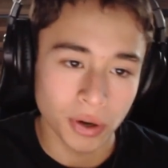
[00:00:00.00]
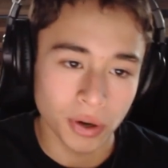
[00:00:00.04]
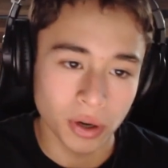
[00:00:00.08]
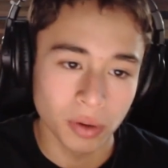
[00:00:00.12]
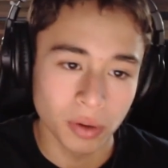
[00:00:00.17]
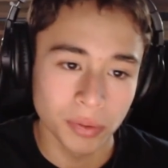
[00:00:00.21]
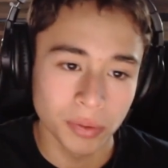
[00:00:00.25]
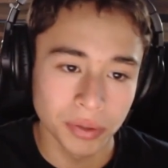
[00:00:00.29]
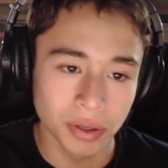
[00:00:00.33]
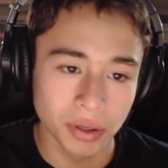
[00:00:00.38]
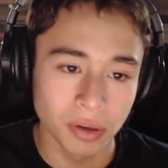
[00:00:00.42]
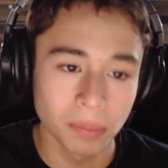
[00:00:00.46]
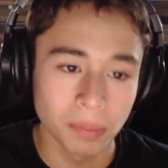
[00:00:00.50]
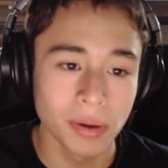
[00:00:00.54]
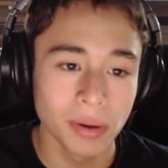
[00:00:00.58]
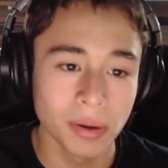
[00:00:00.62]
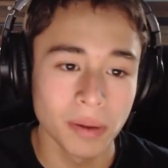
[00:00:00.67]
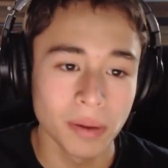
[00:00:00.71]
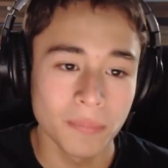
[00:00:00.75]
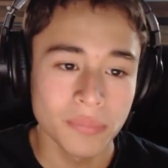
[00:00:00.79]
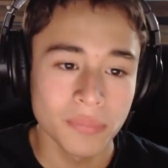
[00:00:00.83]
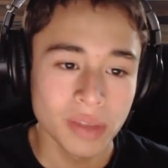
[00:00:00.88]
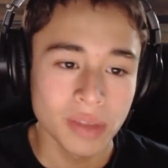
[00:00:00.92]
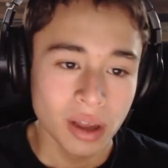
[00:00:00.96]
the girl and all.
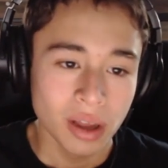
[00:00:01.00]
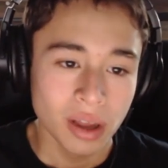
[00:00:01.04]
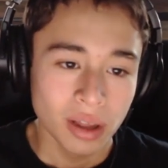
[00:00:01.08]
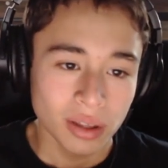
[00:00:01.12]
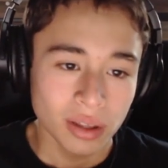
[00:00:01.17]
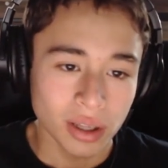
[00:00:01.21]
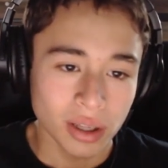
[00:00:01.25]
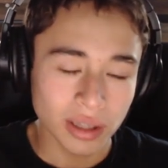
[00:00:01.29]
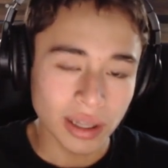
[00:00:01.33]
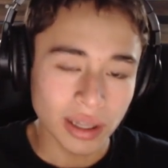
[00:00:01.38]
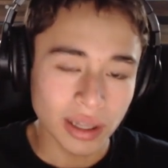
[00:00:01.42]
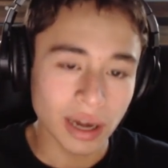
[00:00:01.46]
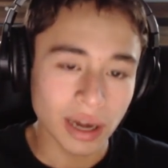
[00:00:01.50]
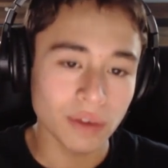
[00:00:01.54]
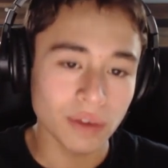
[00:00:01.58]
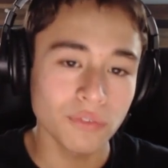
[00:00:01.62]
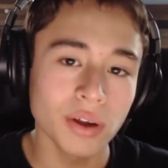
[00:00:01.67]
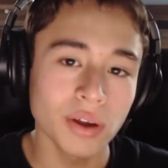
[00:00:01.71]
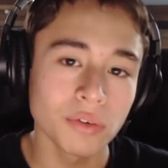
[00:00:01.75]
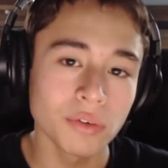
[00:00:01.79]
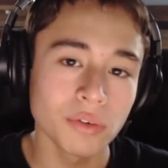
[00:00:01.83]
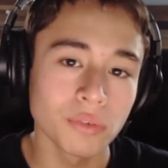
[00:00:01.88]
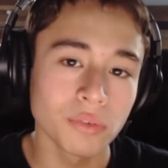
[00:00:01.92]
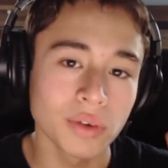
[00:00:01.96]
But the thing that I
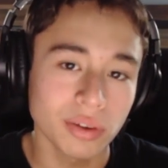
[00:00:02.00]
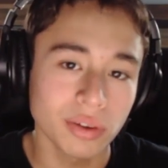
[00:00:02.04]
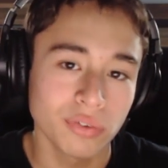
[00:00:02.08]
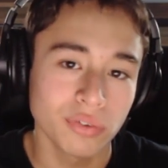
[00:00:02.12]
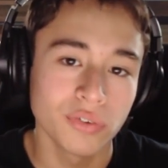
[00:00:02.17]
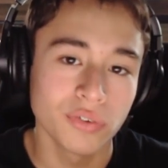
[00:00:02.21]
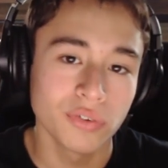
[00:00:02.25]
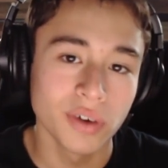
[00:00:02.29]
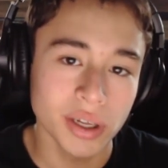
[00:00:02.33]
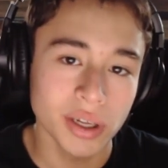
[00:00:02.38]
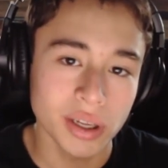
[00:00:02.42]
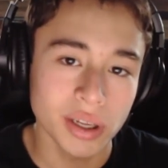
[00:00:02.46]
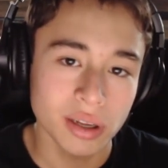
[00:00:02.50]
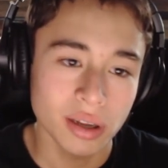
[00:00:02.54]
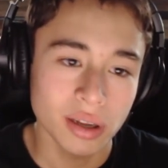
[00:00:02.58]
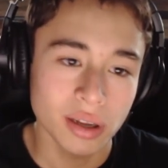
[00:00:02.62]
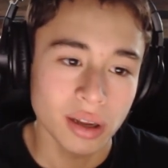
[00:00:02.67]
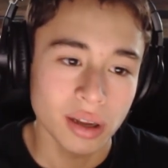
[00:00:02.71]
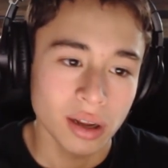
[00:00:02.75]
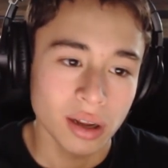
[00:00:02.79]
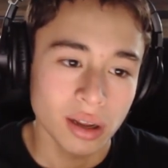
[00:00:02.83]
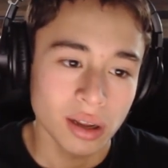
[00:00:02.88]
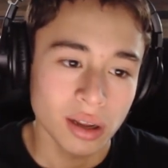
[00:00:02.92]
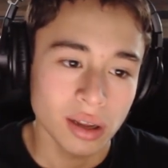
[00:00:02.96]
find really funny
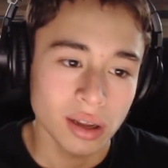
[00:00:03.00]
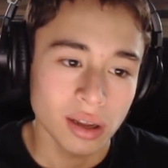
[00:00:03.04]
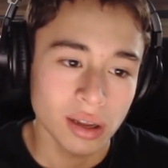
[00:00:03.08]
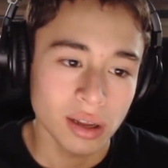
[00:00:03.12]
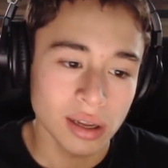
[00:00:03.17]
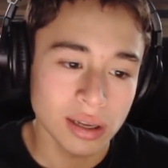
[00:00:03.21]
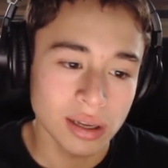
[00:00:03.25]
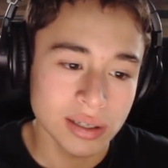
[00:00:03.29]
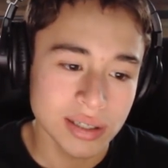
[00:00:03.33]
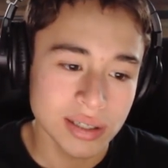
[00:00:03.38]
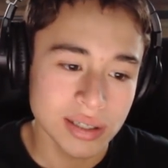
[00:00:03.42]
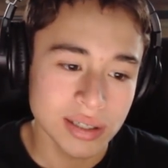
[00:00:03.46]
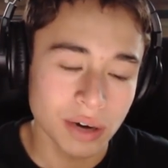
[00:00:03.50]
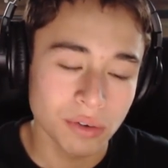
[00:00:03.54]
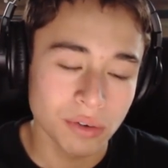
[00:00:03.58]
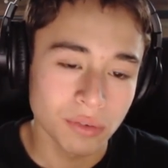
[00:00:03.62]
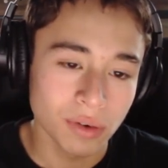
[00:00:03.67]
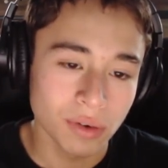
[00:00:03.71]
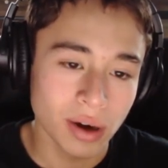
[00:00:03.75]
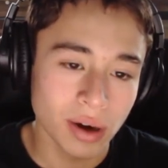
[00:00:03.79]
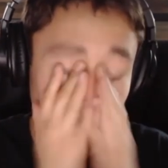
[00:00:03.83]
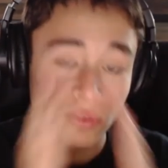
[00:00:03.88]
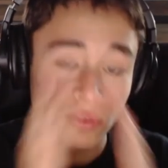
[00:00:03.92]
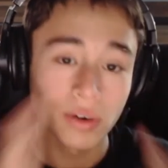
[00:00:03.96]
is that
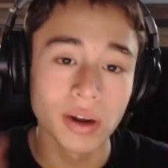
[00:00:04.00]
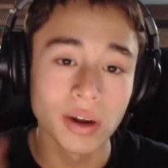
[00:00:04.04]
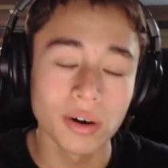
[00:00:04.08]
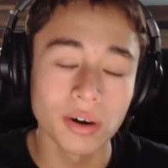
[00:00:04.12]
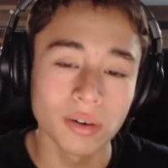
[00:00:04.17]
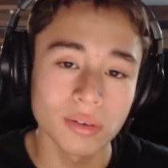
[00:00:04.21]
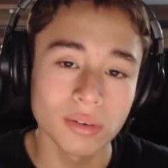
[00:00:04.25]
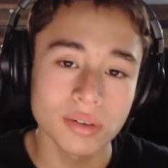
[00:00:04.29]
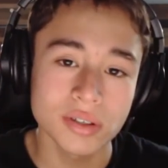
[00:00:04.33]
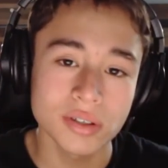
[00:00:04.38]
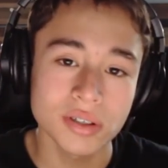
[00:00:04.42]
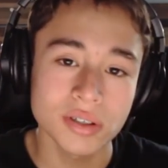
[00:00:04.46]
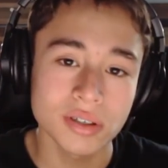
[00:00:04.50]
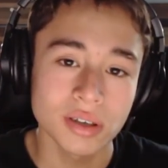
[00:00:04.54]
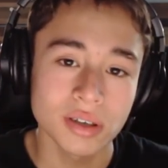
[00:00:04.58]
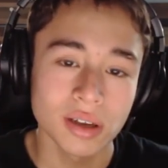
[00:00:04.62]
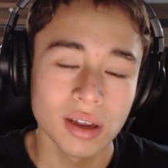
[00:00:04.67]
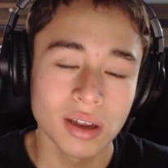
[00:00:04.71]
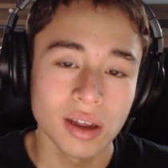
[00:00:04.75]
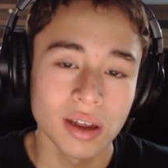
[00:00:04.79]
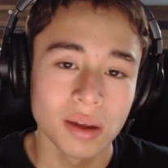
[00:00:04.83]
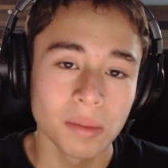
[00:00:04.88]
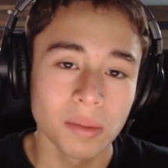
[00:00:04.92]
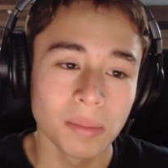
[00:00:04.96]
Ryan Reynolds
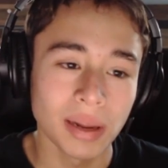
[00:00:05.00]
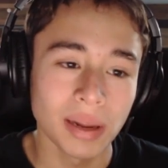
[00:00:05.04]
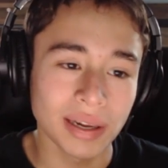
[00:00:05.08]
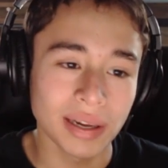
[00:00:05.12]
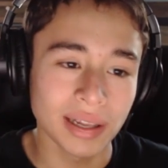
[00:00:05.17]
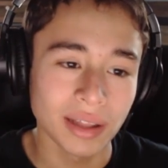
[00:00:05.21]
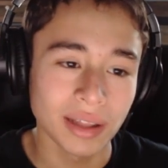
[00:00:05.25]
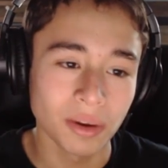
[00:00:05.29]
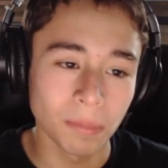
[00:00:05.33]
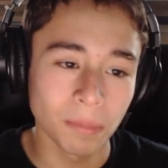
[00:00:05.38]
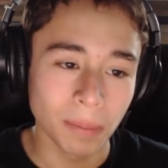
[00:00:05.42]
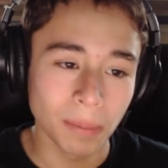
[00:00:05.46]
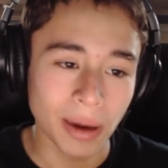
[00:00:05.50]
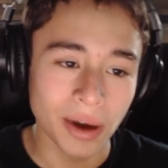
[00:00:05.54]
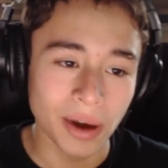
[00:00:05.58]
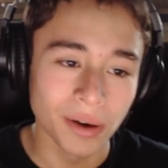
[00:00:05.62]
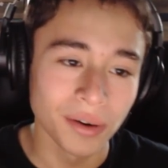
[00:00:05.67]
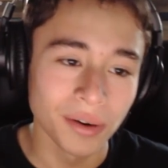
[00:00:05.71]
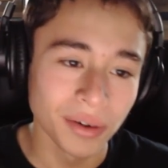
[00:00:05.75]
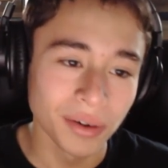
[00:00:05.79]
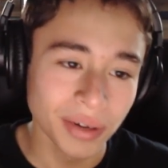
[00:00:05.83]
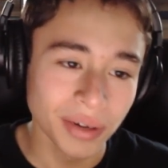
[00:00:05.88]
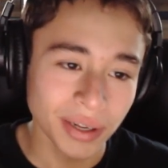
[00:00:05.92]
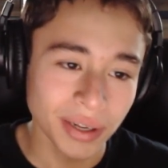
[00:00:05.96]
made like a little
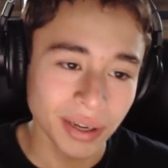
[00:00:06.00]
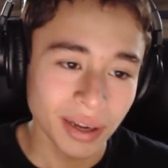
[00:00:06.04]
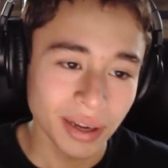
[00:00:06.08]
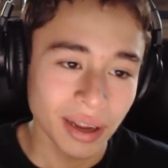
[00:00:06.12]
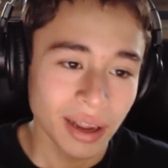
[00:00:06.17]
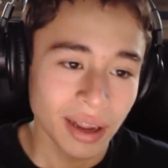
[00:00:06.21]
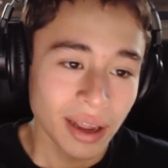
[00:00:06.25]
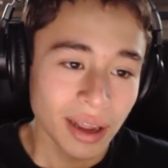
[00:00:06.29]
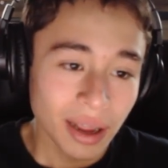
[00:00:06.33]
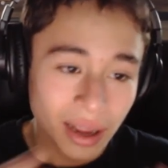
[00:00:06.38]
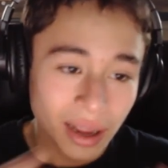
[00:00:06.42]
parody.